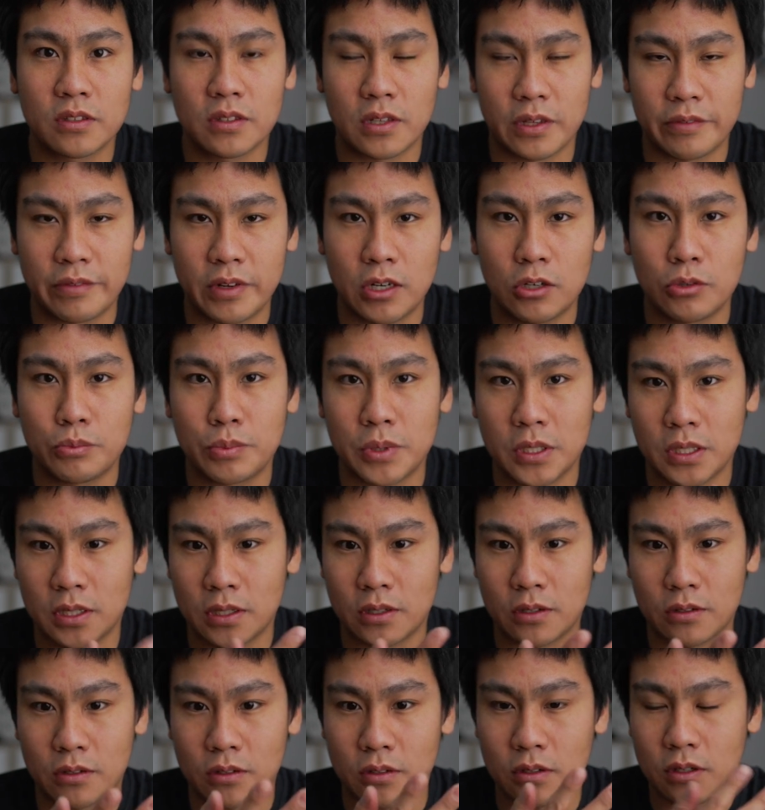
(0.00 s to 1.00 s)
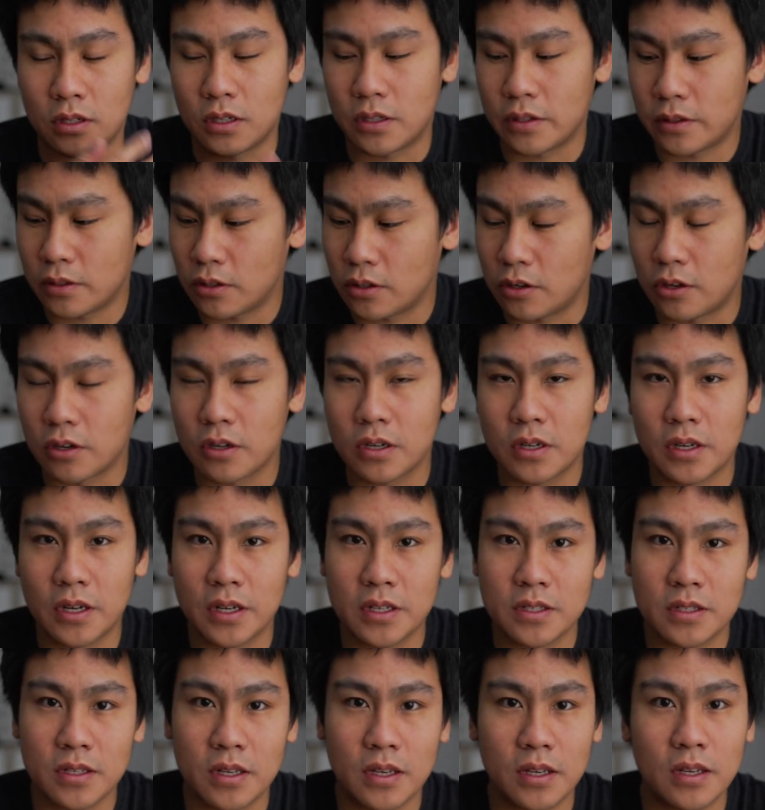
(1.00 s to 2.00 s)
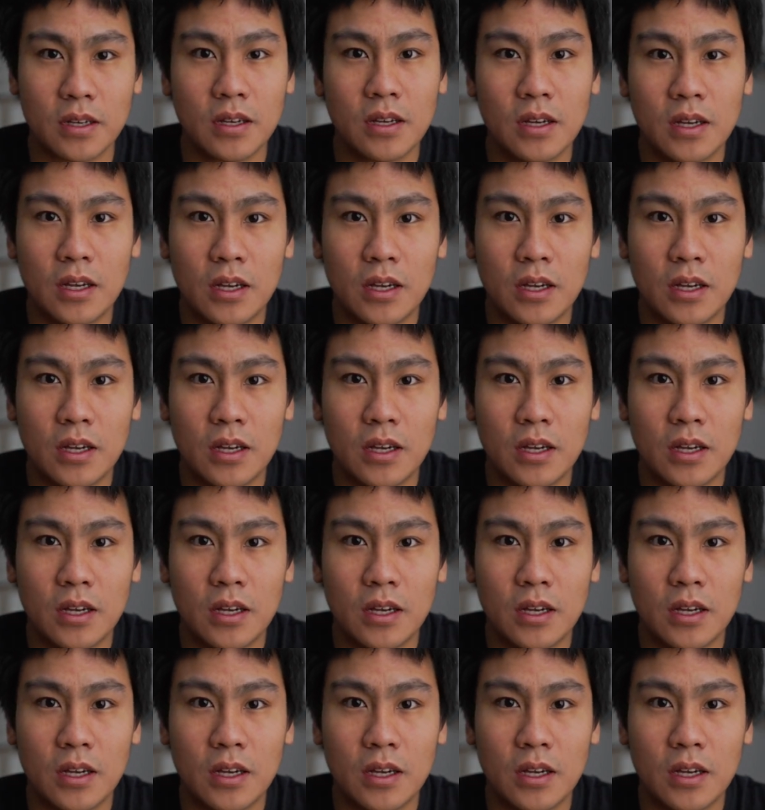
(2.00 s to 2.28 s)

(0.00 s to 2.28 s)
developing or organizing.